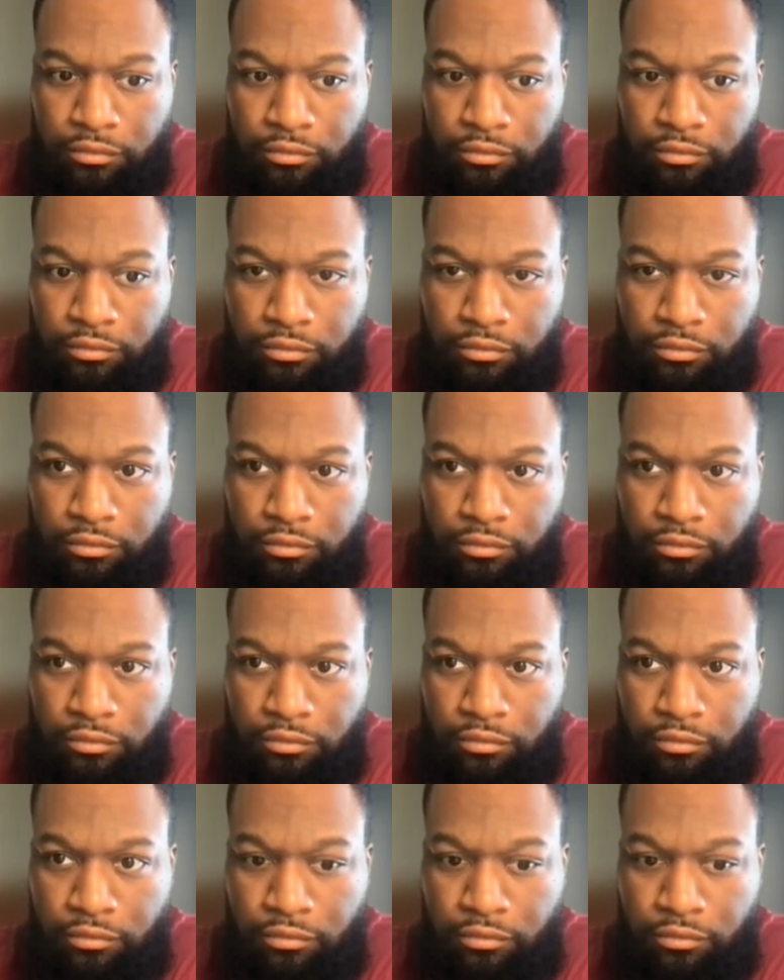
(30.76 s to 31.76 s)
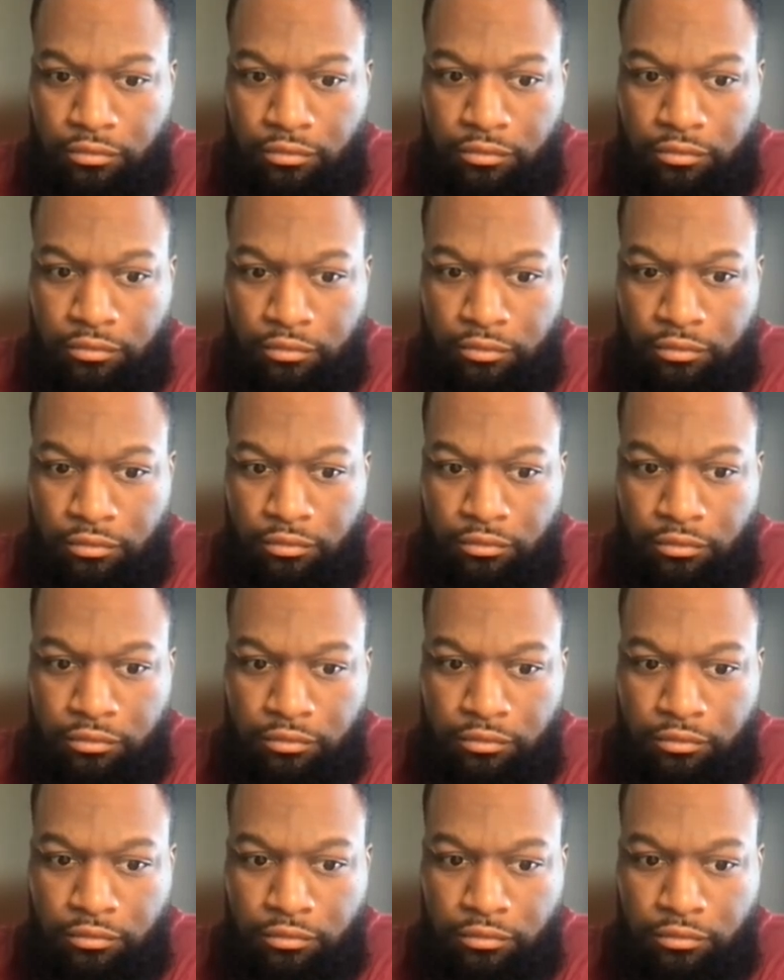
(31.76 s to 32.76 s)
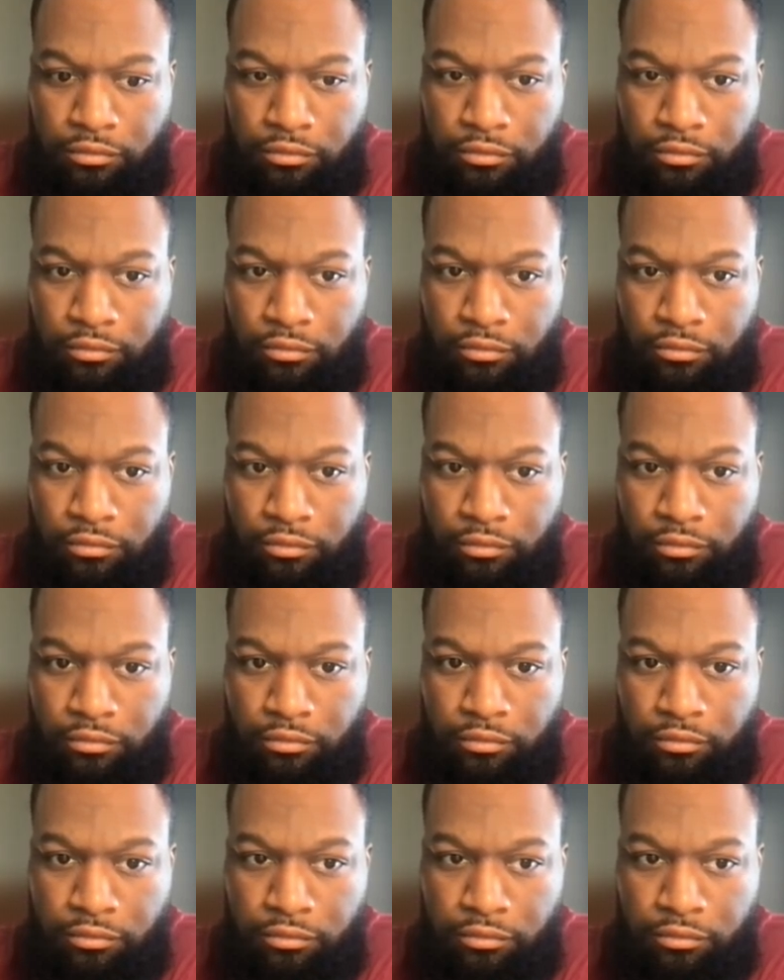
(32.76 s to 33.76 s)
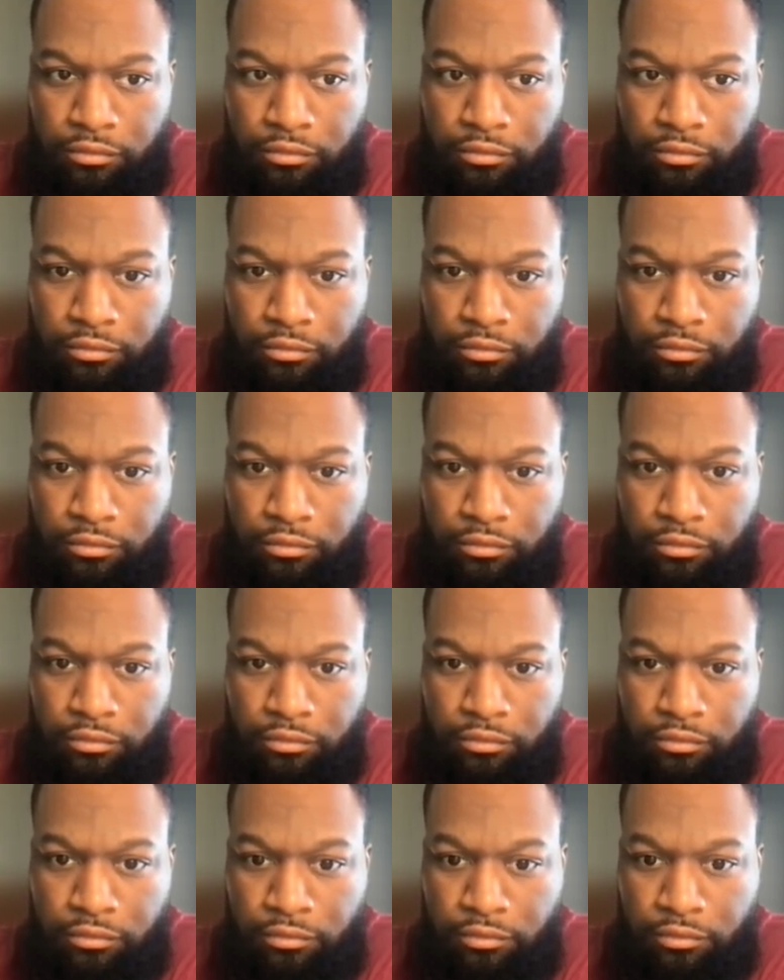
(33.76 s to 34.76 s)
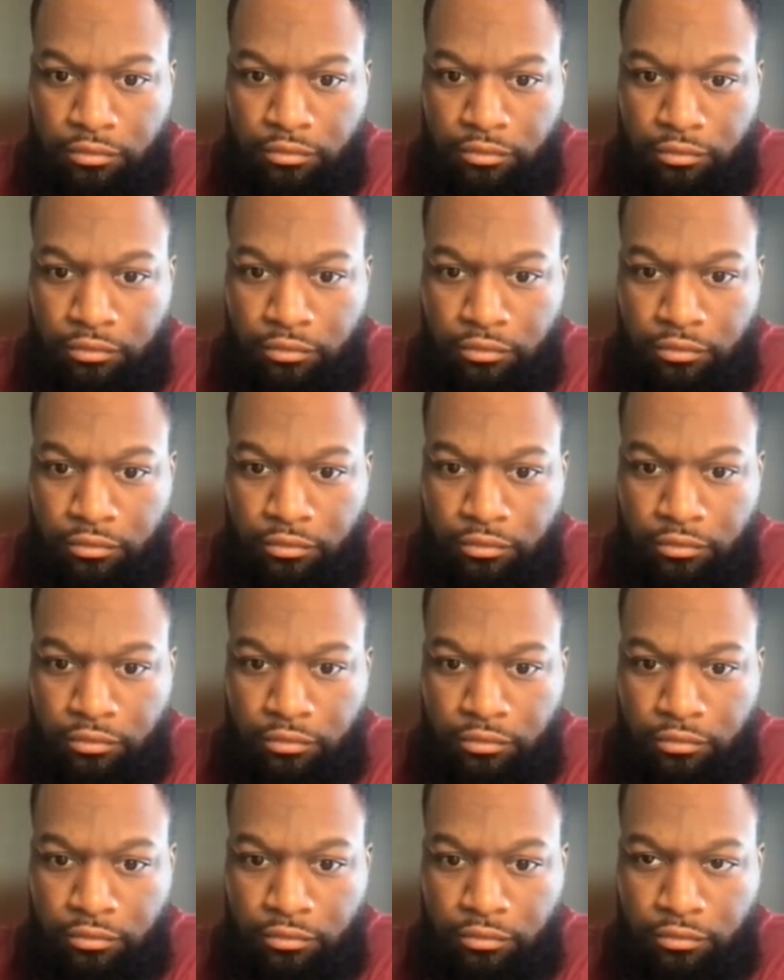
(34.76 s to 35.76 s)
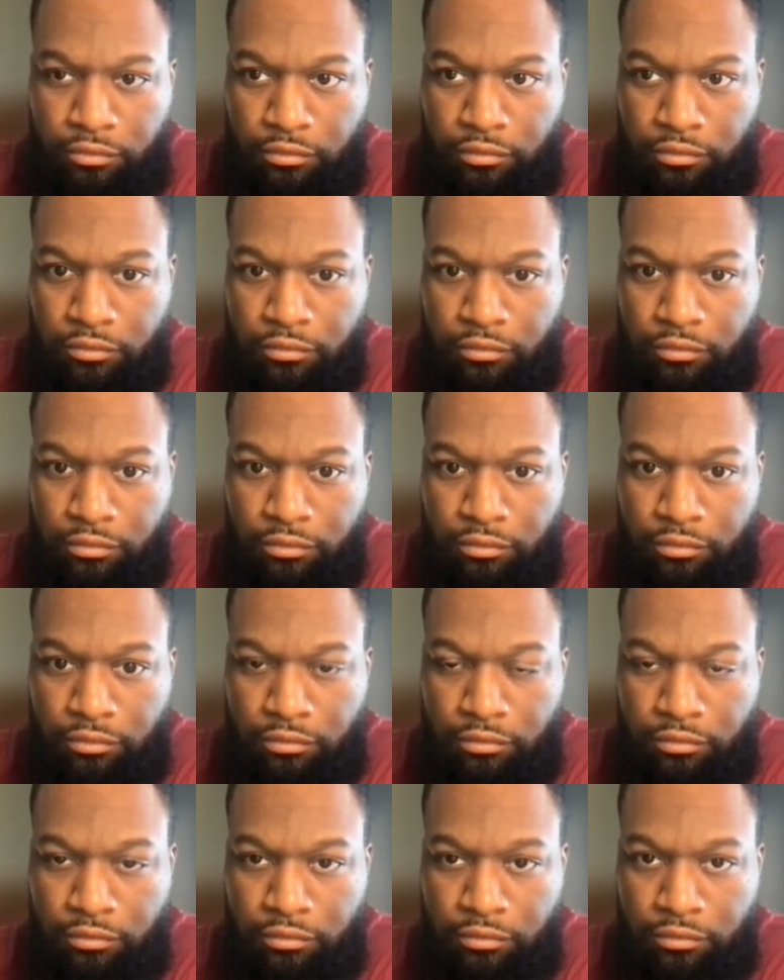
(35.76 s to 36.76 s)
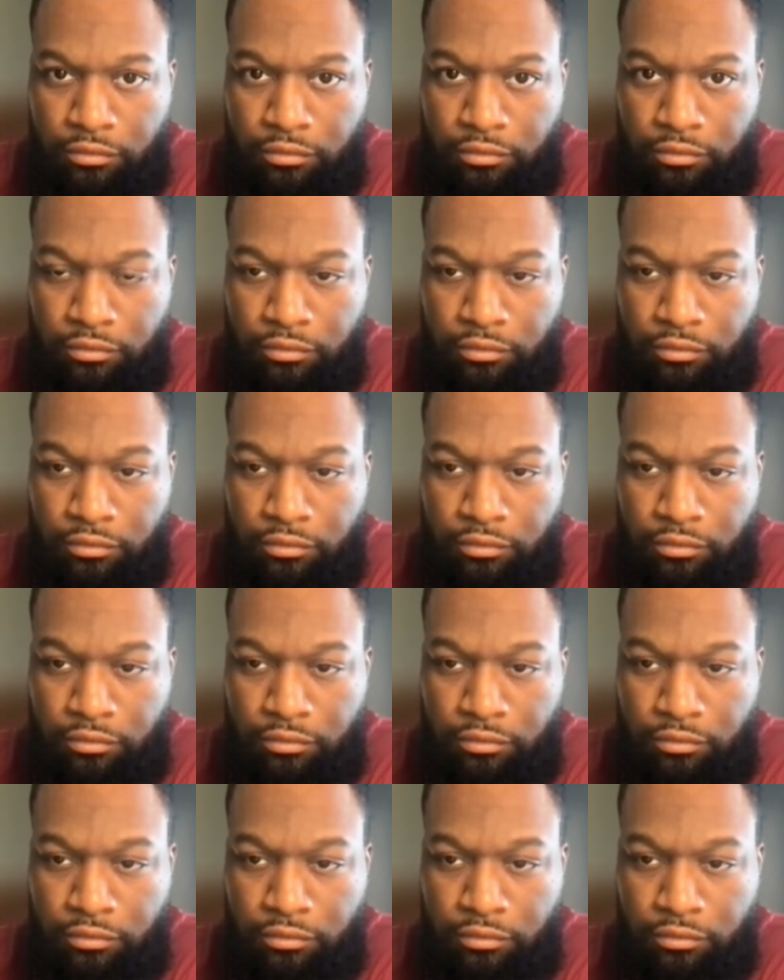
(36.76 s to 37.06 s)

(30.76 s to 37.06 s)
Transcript: The person shown says nothing.